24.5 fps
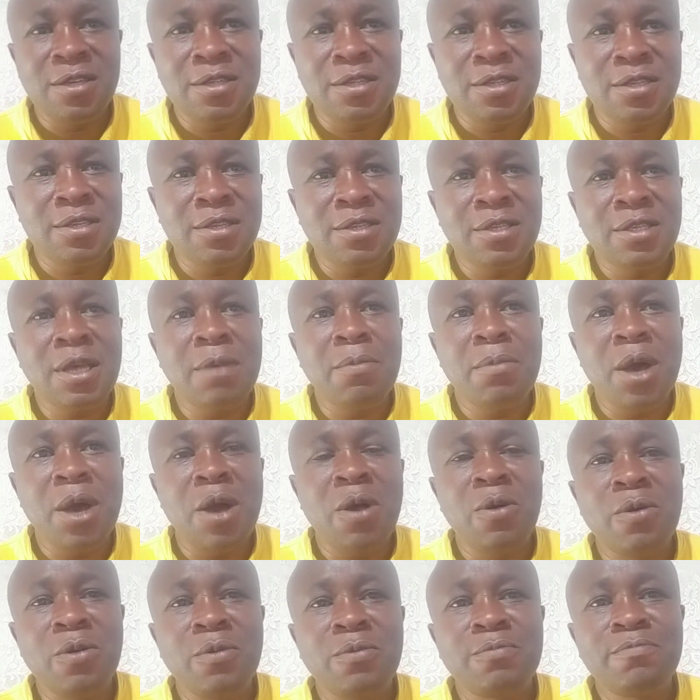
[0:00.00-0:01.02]

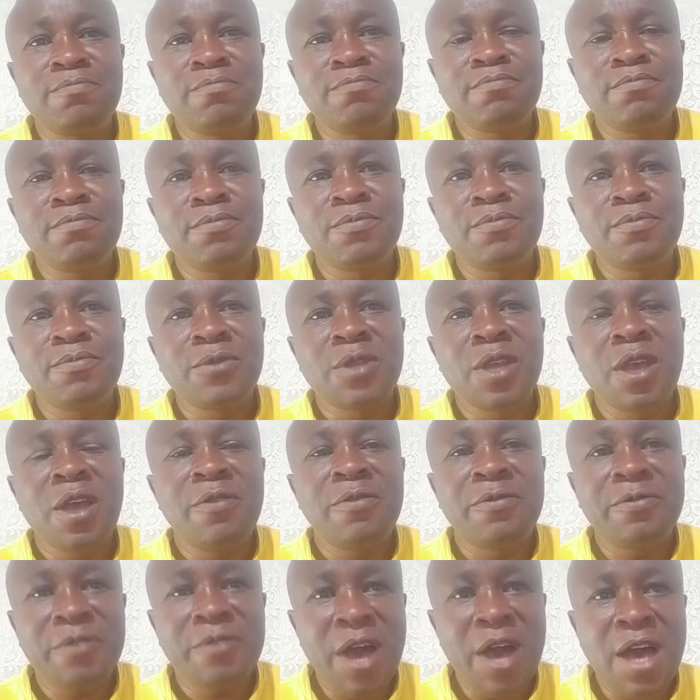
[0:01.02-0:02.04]
somehow
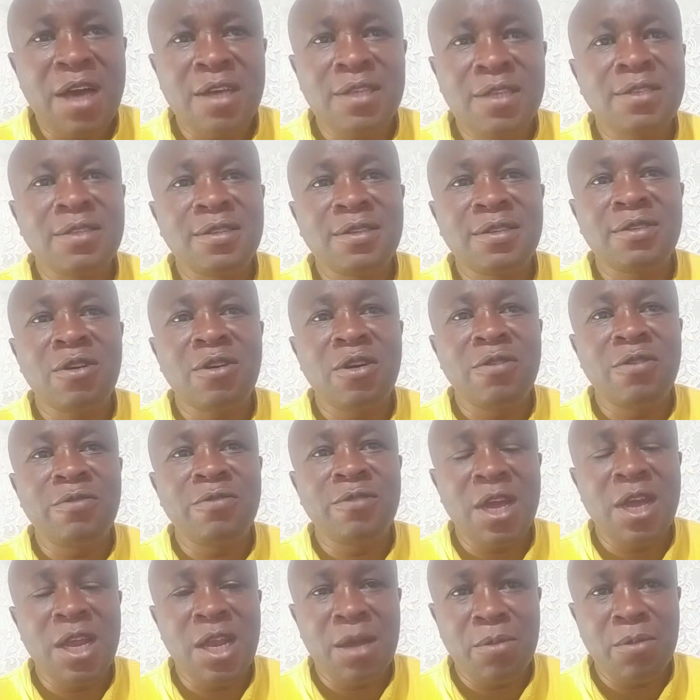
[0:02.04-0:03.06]
fans of
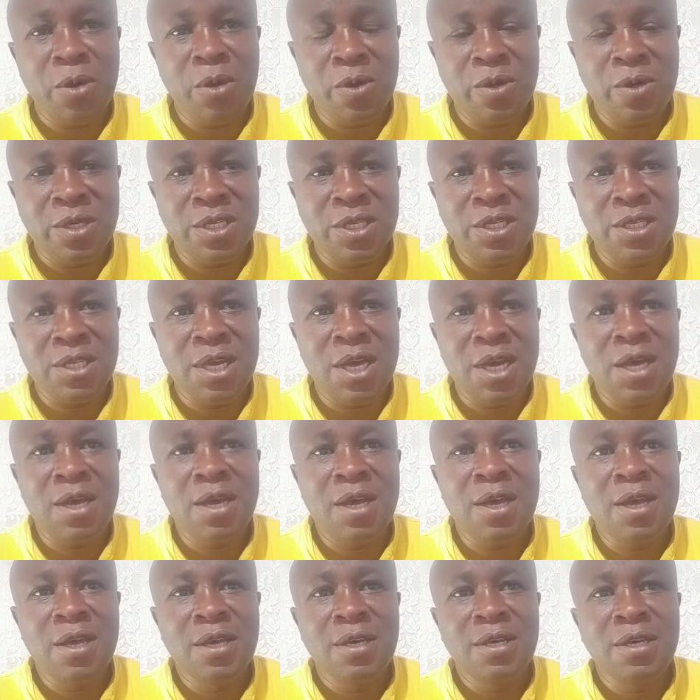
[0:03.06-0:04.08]
Raila Amolo Odinga.
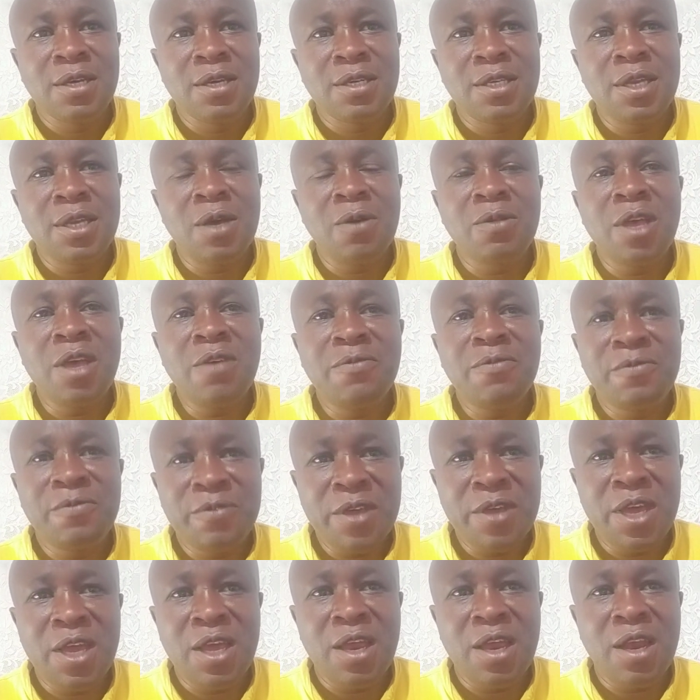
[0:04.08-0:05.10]
Now, they
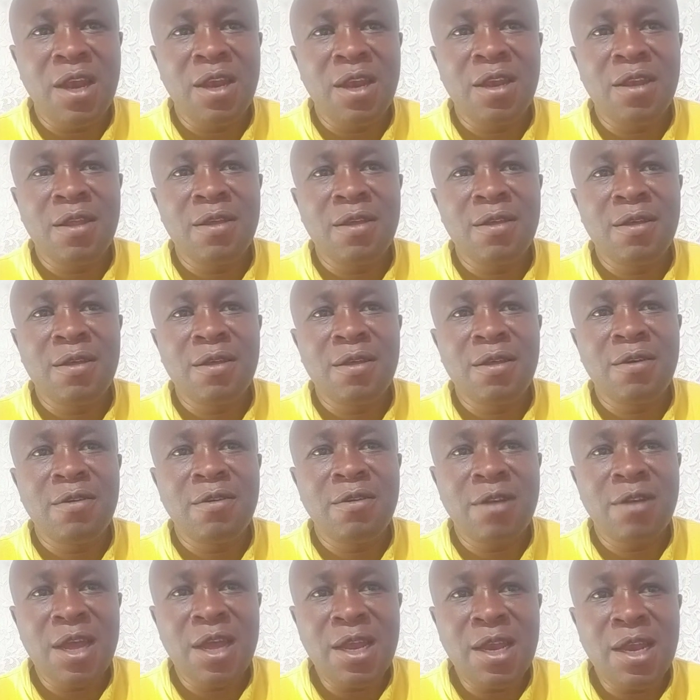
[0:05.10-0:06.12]
feel
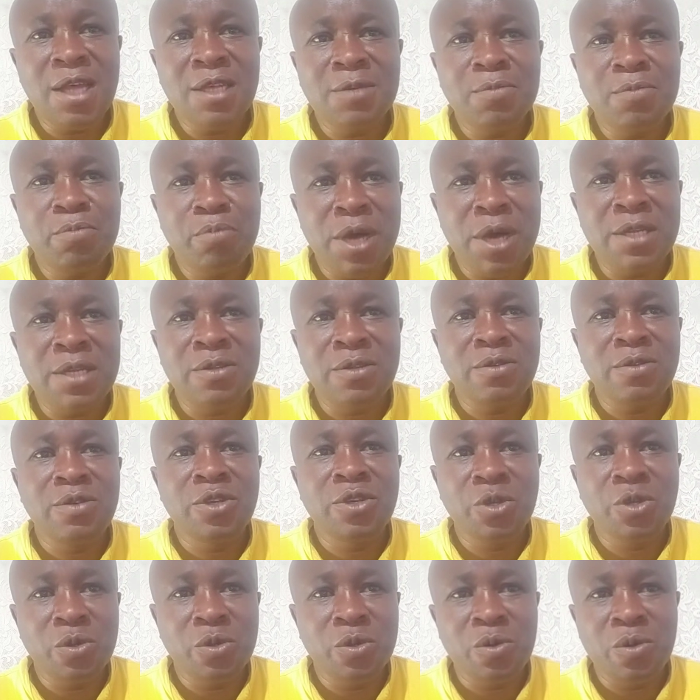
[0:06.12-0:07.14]
Raila's person
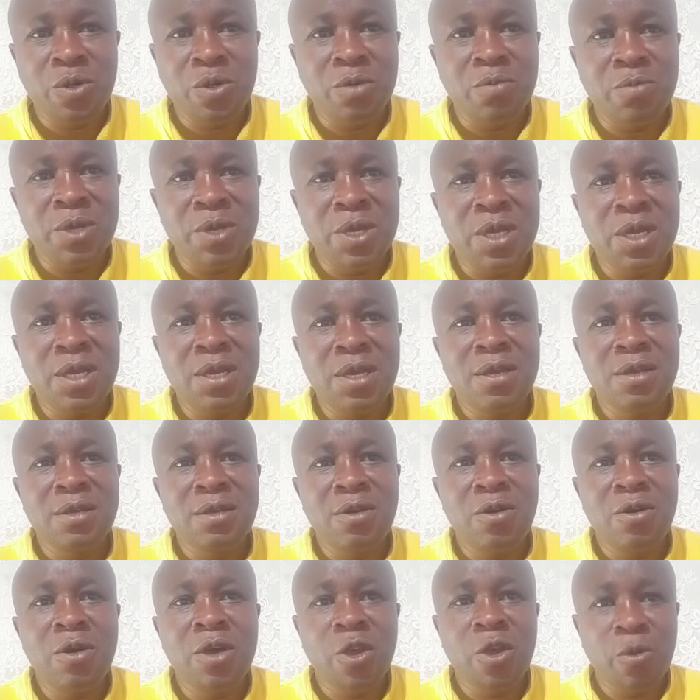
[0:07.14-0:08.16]
would be
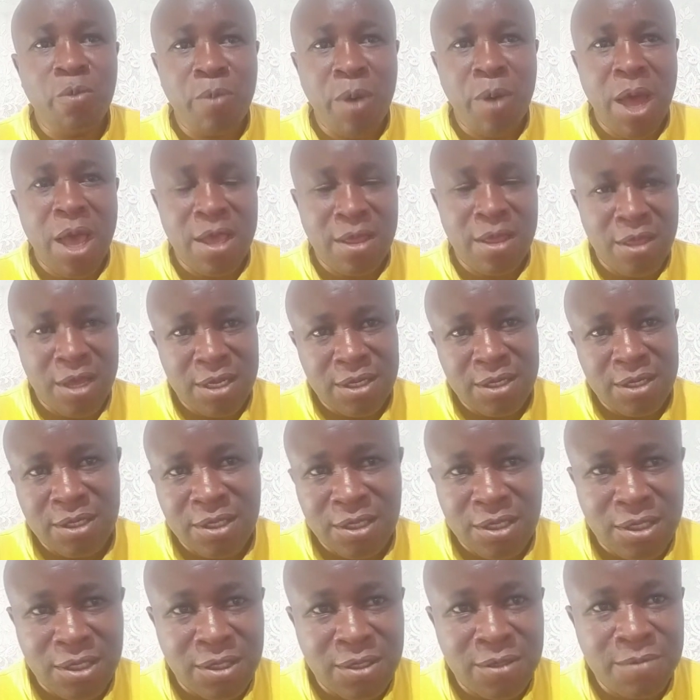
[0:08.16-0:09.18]
occupying that
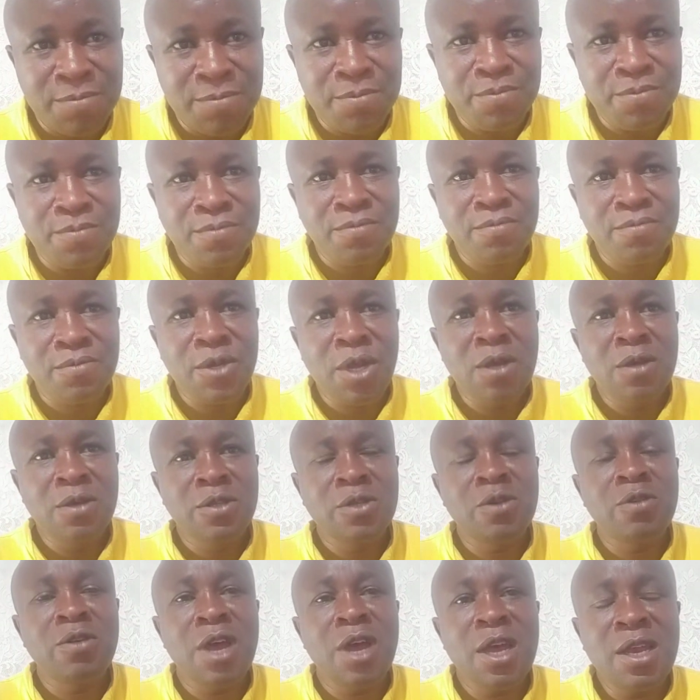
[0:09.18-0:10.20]
seat.
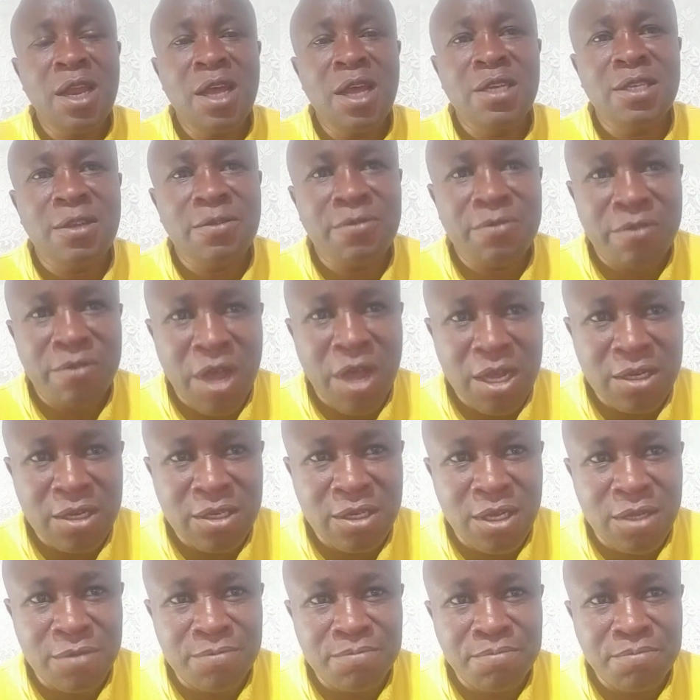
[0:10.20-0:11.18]
So Raila is a factor,